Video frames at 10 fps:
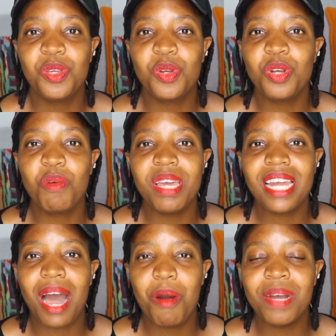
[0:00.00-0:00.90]
you know, no
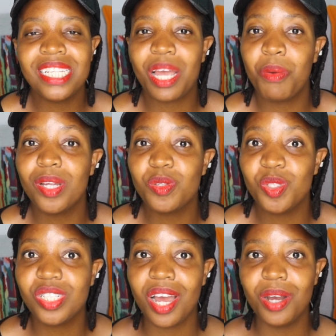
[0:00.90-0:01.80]
matter how much I want
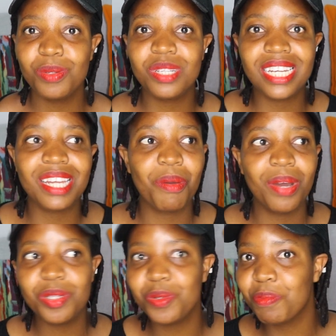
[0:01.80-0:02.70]
to shout and I
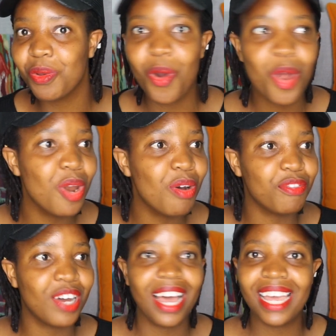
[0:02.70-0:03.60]
want to be all
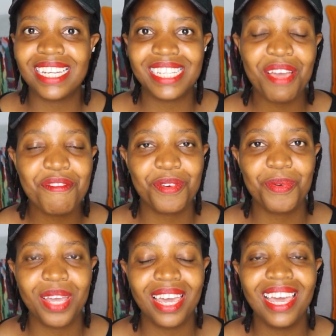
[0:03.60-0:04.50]
over and
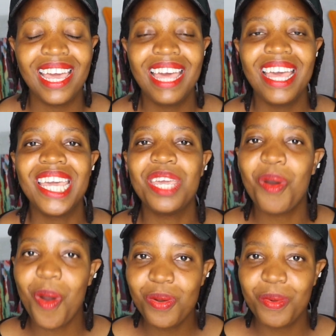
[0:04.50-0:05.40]
everywhere, he
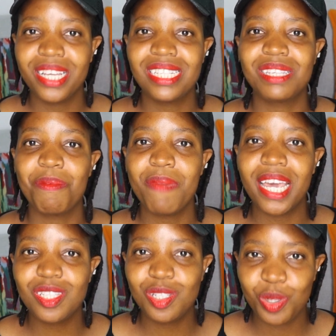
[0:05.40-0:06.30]
always
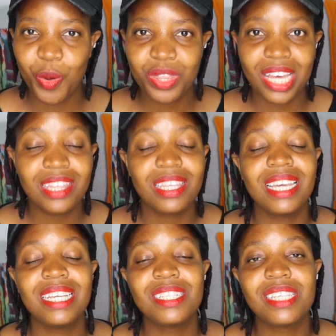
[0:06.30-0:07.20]
makes sure that
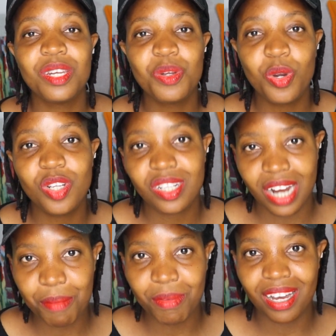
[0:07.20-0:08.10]
there is no
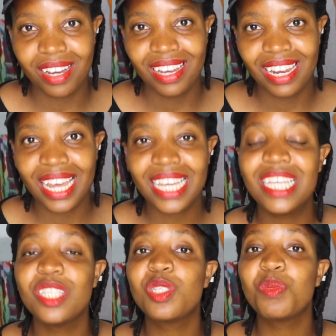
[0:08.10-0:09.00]
drama. Like,
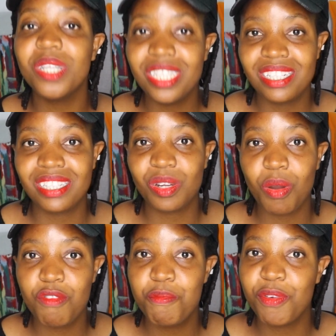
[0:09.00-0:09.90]
he switches it
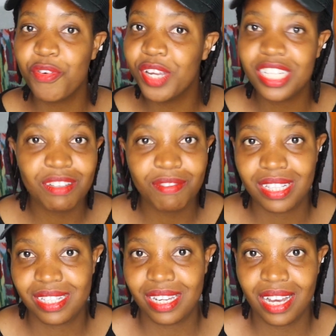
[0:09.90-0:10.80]
off before it
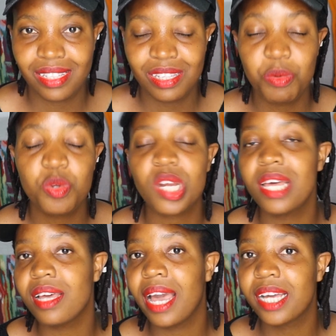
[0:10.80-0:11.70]
even starts. He would
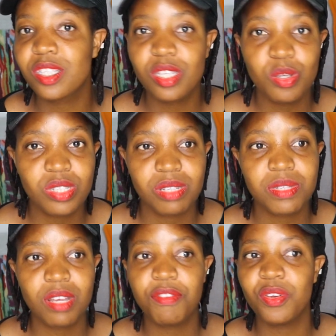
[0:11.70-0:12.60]
rather excuse
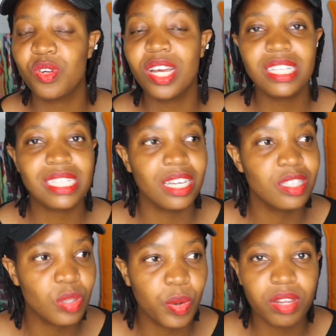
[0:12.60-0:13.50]
himself. He would rather say
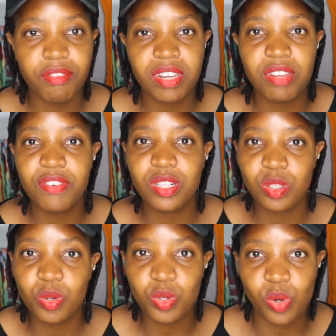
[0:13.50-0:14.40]
sorry even if
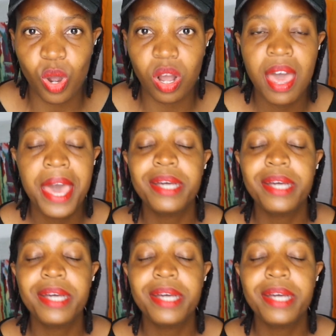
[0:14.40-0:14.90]
he's not wrong,